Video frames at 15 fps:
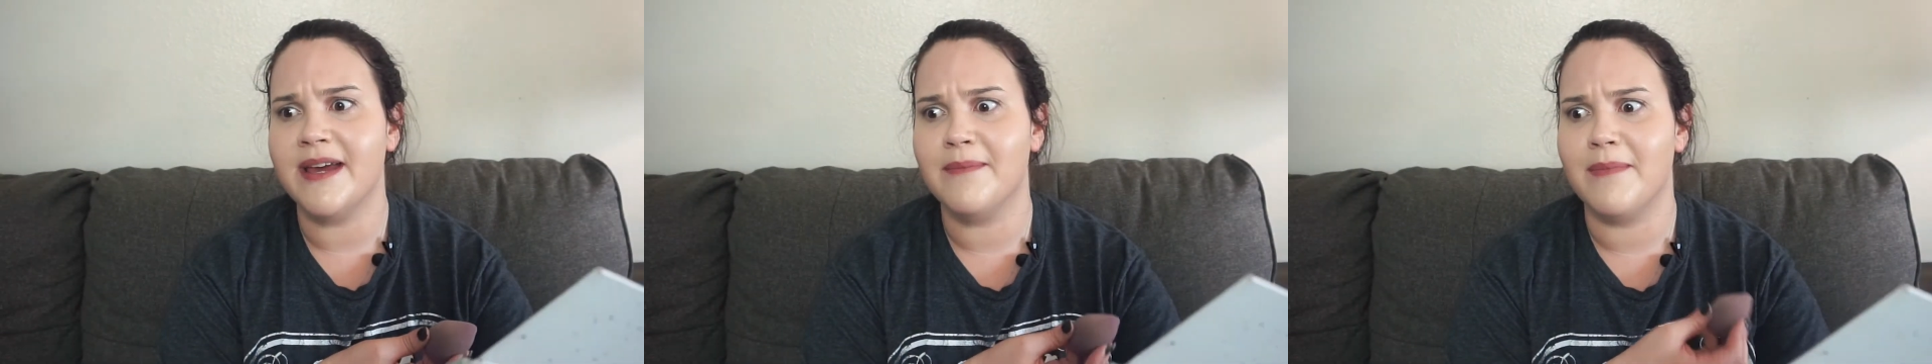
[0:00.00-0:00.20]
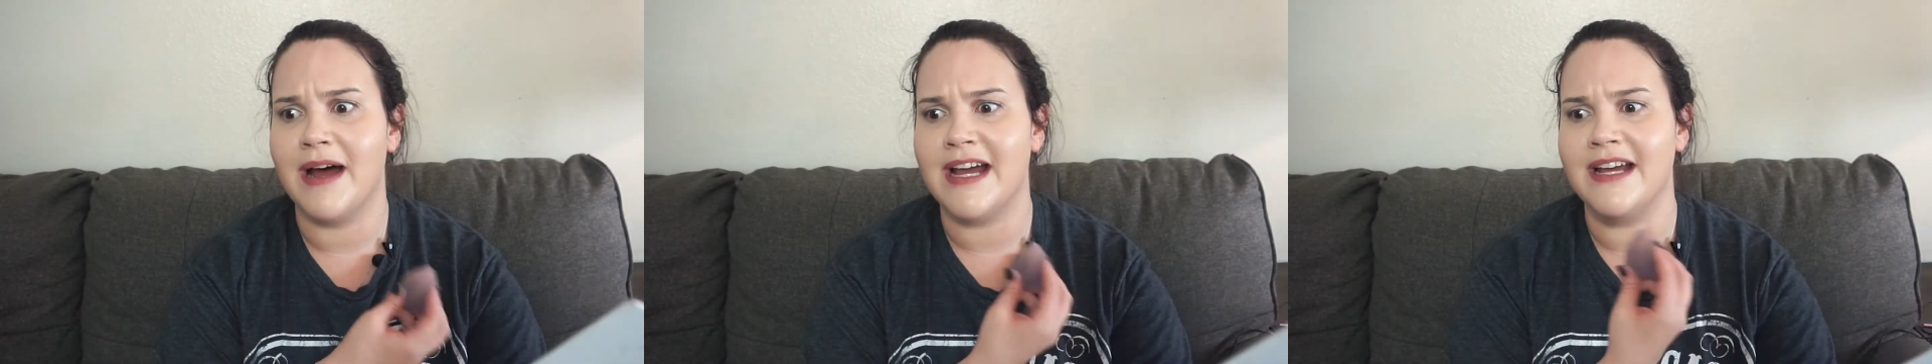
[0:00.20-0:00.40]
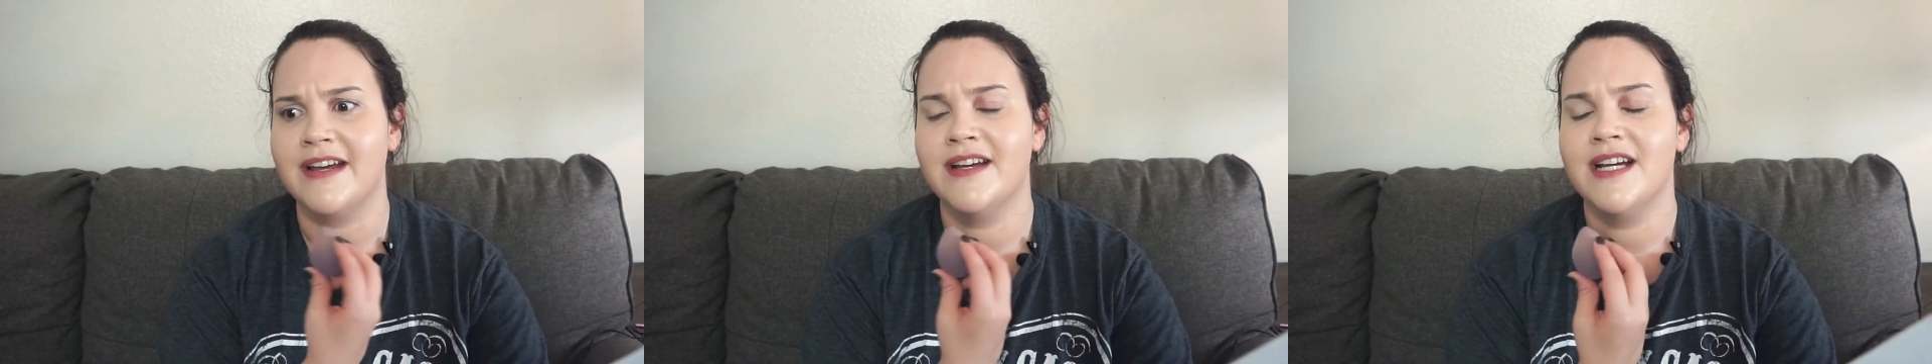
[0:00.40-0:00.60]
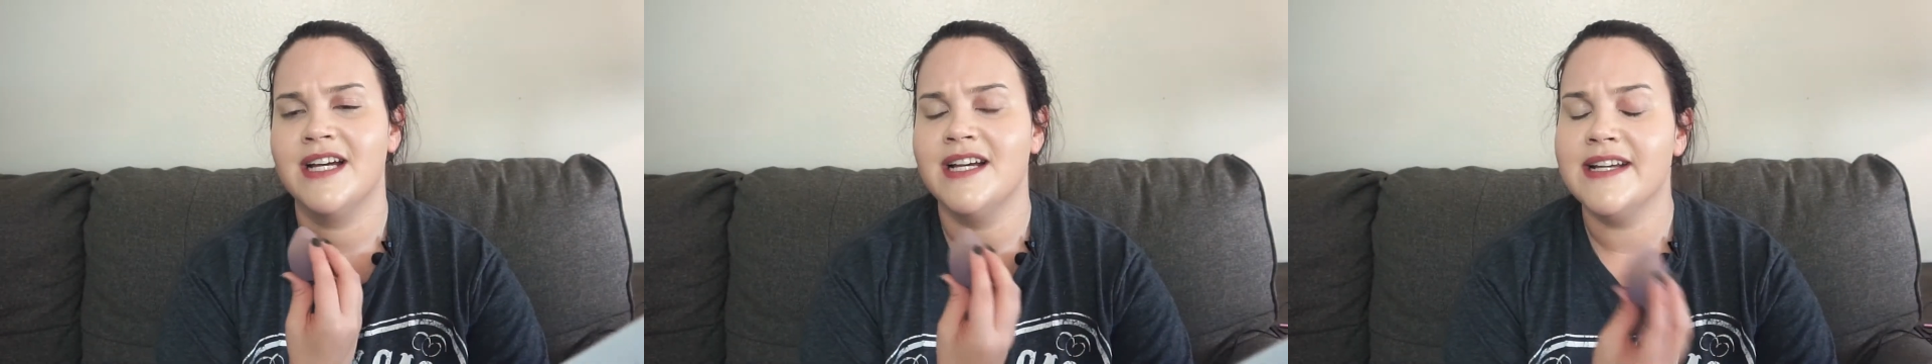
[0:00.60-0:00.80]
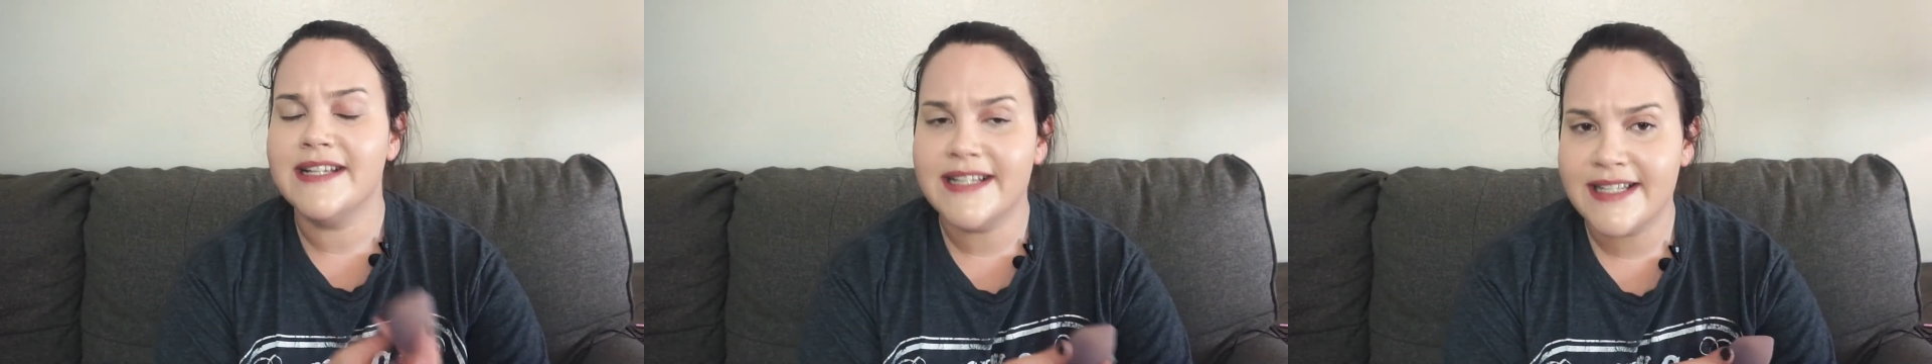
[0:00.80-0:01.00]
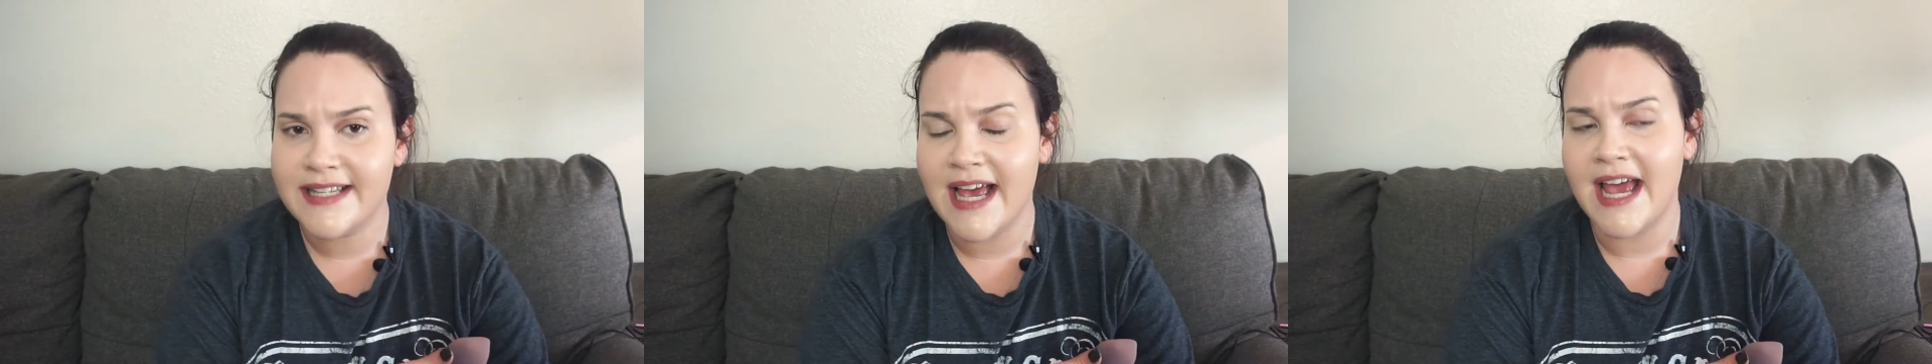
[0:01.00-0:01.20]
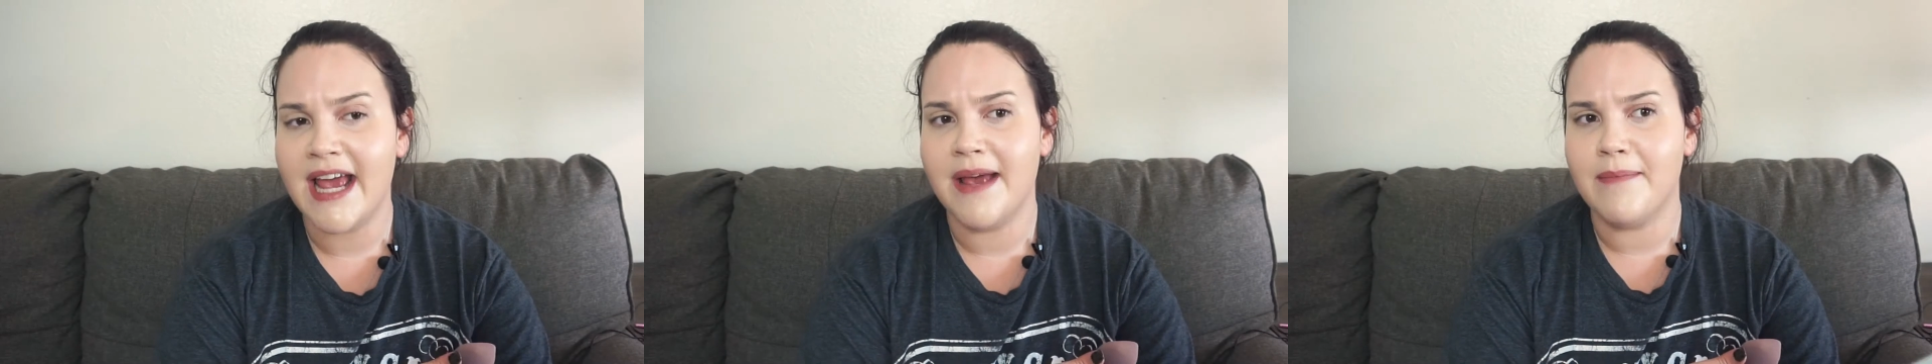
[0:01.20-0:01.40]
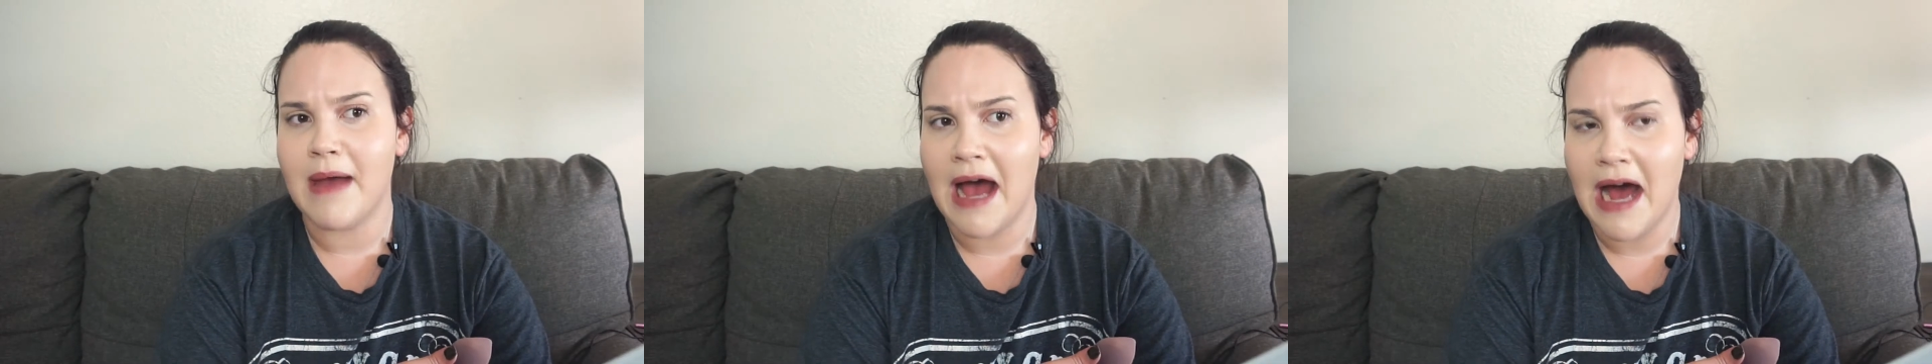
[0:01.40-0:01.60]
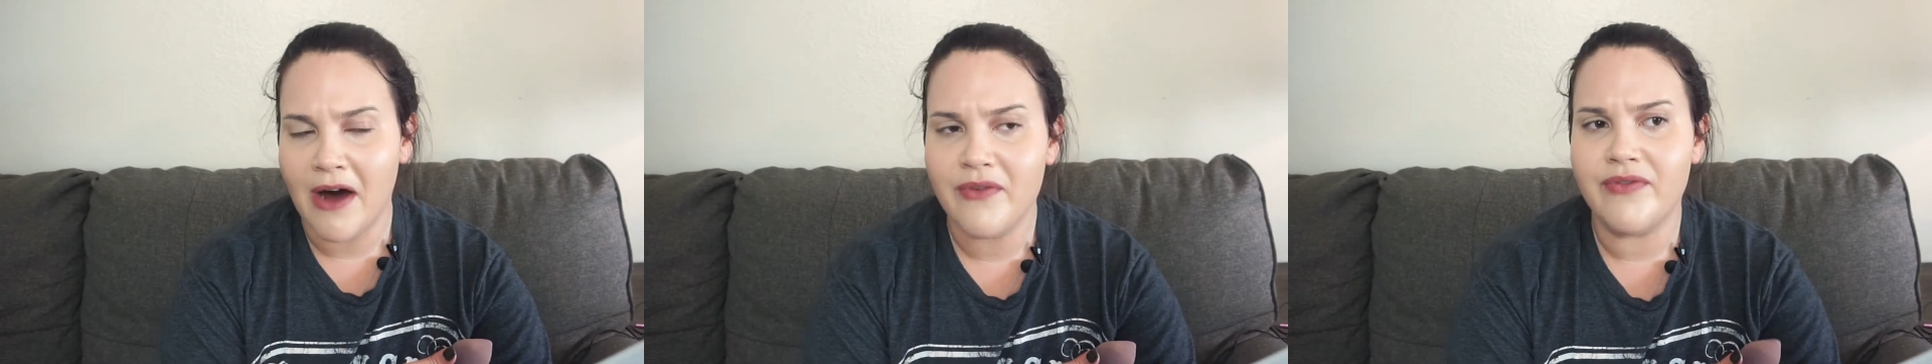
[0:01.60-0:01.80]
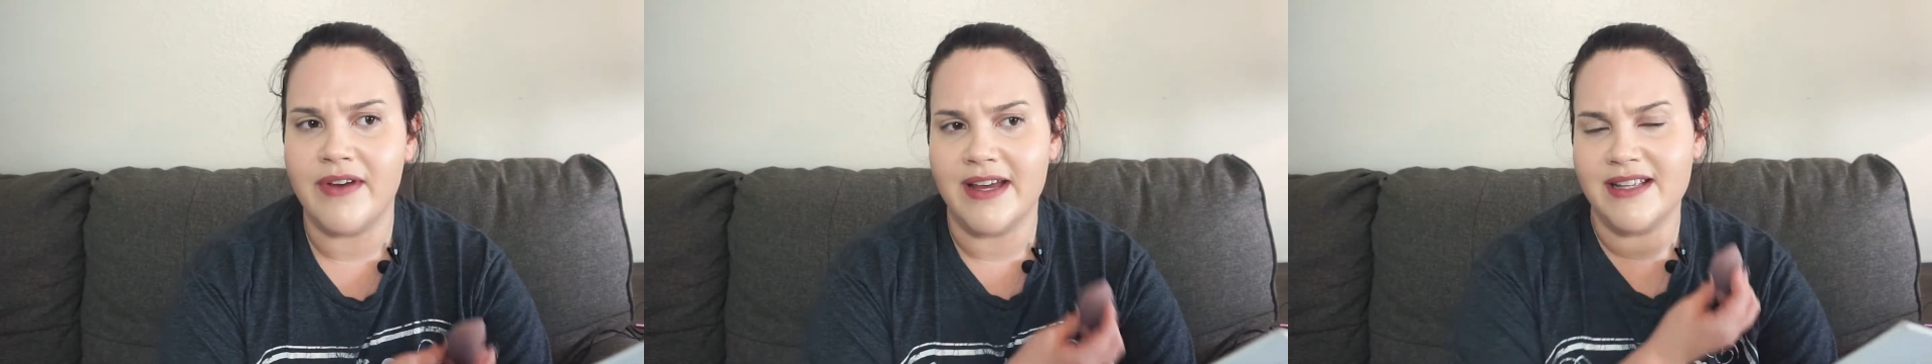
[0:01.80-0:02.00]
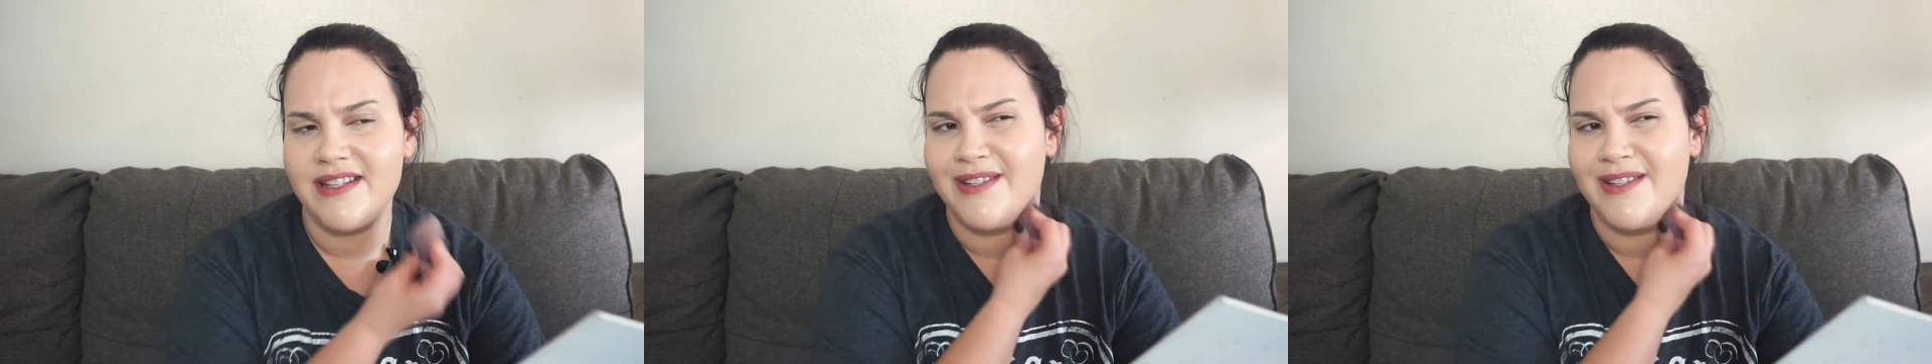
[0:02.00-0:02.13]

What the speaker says: in my same outfit.